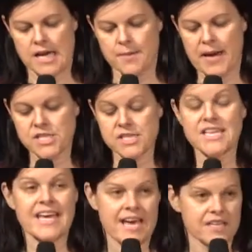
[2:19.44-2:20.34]
actually
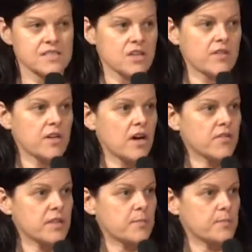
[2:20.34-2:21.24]
accounted
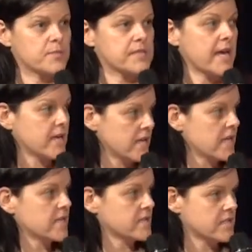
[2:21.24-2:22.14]
over the 10
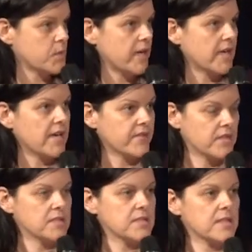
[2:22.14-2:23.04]
years to
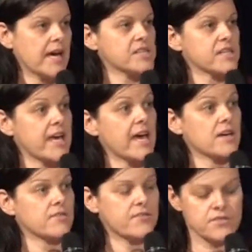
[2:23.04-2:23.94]
2011, actually
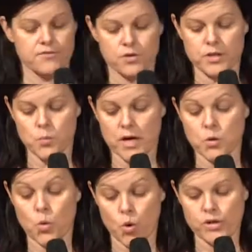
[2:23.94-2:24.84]
accounted for fully
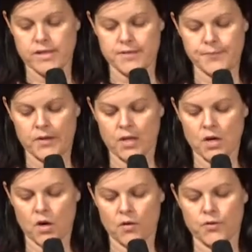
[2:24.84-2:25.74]
1/4
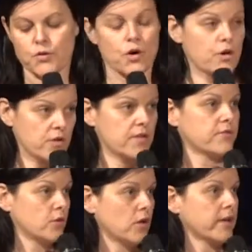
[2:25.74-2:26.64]
of the growth in
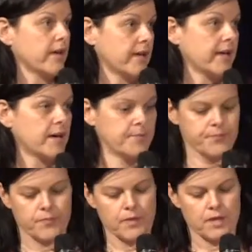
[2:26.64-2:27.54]
full
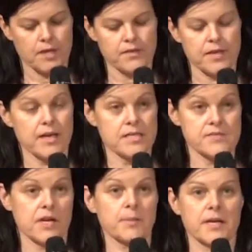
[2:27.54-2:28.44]
income in
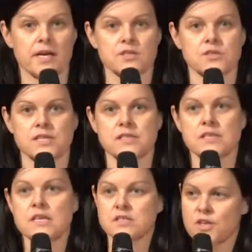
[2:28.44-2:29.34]
developing countries.
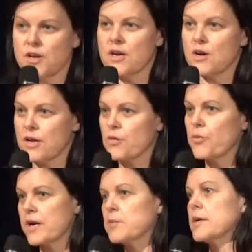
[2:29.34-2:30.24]
So an
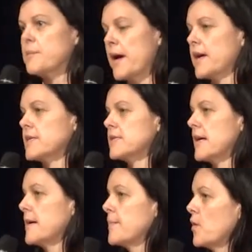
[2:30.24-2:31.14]
incredible impact
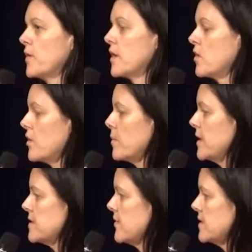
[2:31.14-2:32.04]
on the
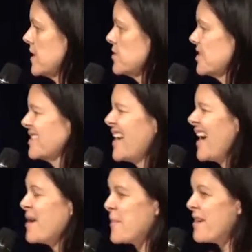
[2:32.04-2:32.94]
economies of these countries.
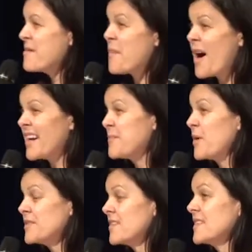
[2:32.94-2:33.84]
And bear in mind, in
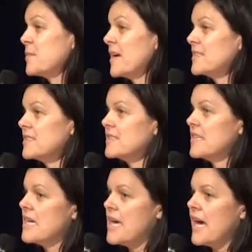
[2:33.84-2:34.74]
most of these places,
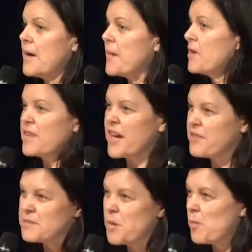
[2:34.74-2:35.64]

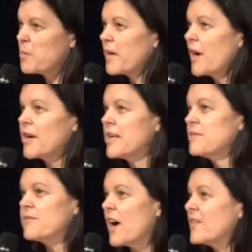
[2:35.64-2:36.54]
healthcare is probably
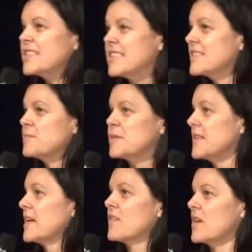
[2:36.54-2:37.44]
only 5 or
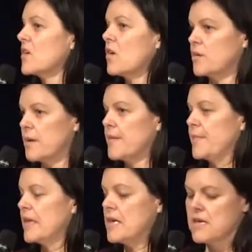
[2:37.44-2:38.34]
6% of the economy.
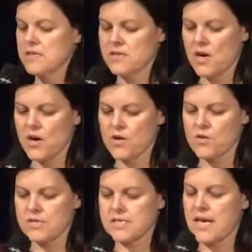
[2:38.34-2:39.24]

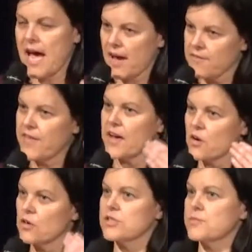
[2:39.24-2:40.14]
So to have
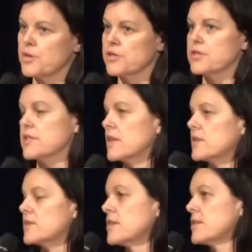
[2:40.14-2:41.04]
that contribution, to
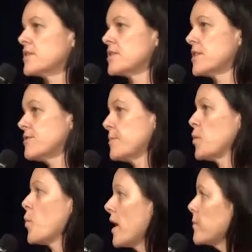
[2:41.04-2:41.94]

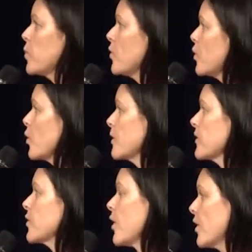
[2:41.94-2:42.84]
contribute 1/4
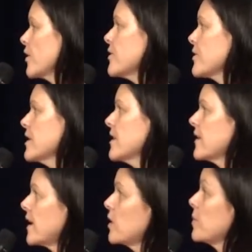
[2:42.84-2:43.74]
of the growth,
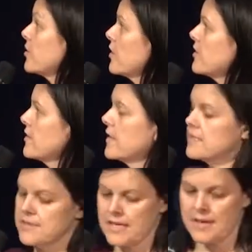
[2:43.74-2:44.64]
the economic growth in
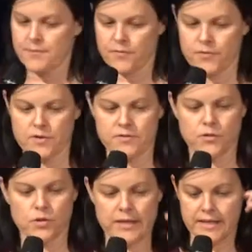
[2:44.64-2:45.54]
these
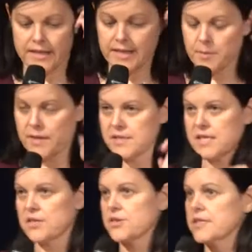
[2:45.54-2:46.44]
full income in these
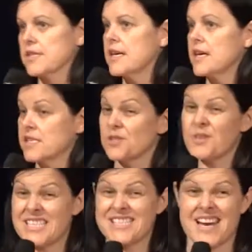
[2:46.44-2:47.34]
countries, it's a
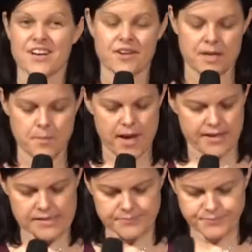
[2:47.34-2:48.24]
really staggering
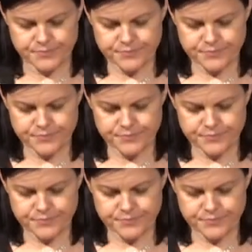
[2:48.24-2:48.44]
impact.